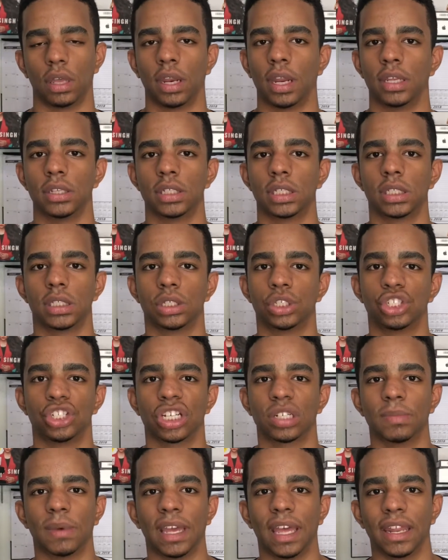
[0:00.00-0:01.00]
and just
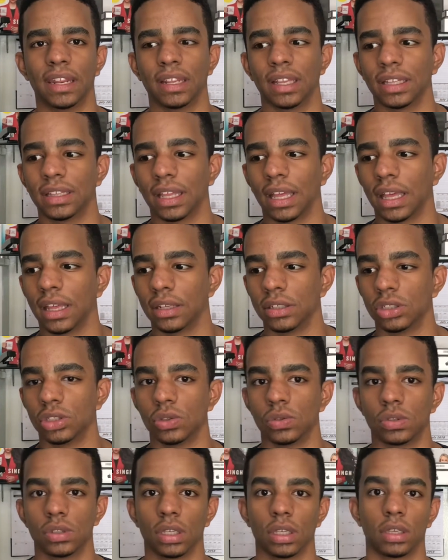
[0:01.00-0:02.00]
shook my head like that, and
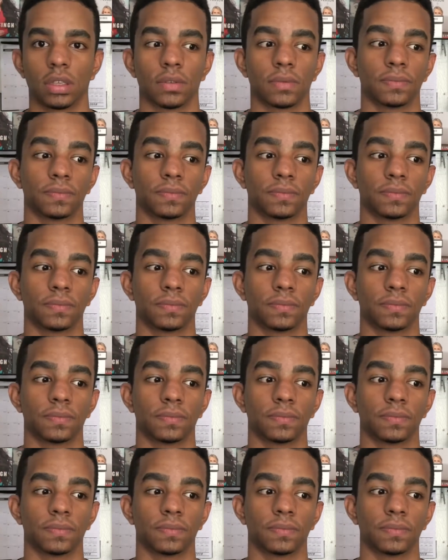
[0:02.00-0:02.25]
she was like,